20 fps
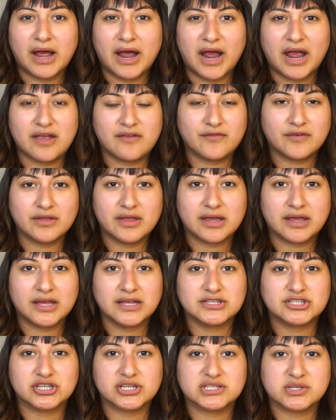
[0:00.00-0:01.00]
I feel like
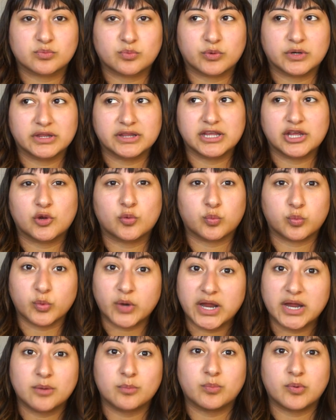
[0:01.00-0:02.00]
it's just really
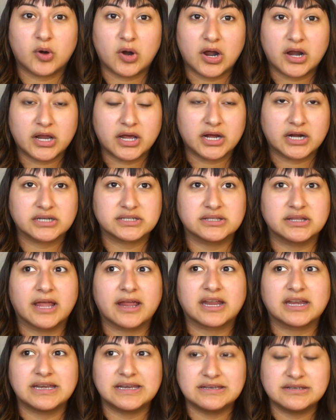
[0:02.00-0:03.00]
great product,
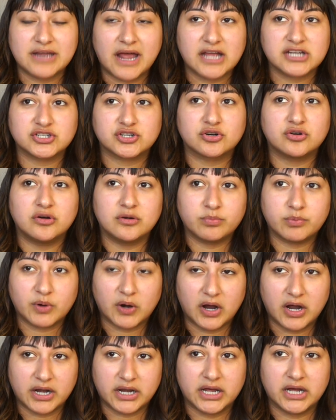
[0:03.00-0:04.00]
like natural
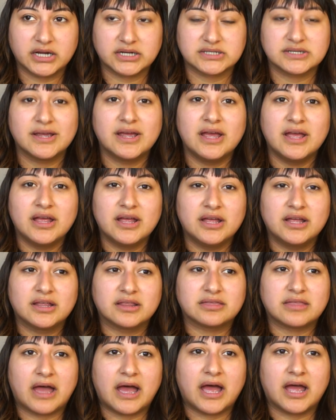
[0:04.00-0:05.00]
product
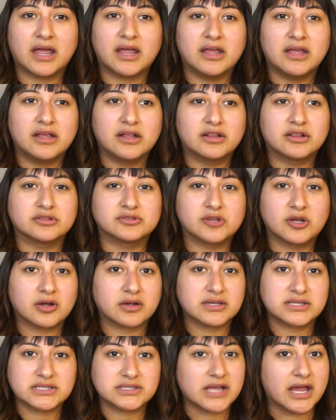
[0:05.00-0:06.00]
that
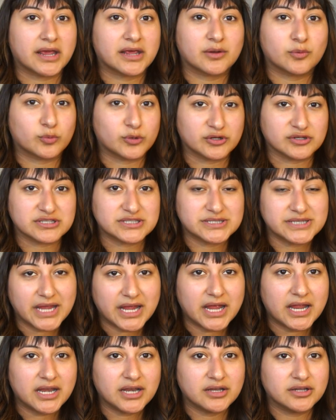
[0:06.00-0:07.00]
looks like real
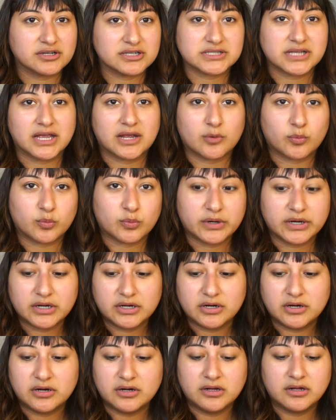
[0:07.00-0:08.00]
skin, looks like
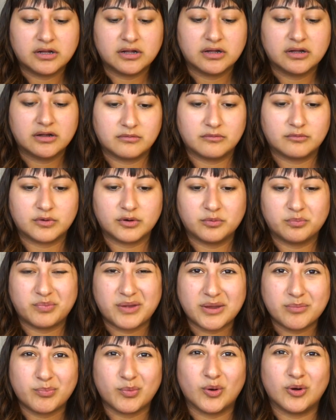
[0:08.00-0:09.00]
real
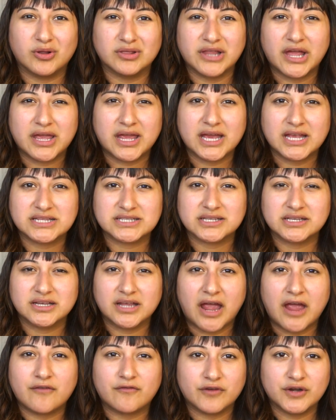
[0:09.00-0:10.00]
people. Like, it's
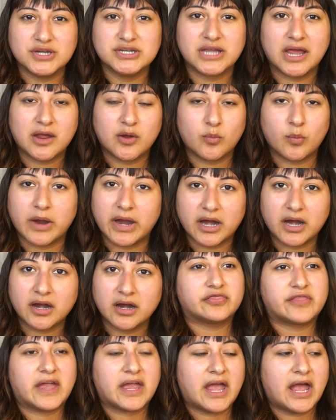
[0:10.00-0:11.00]
everyday wear.
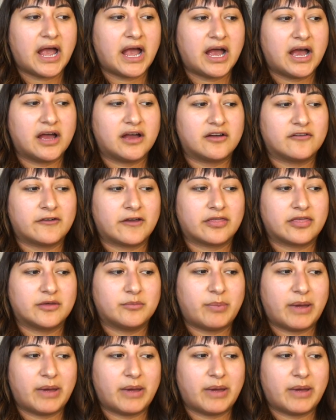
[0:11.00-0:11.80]
They have the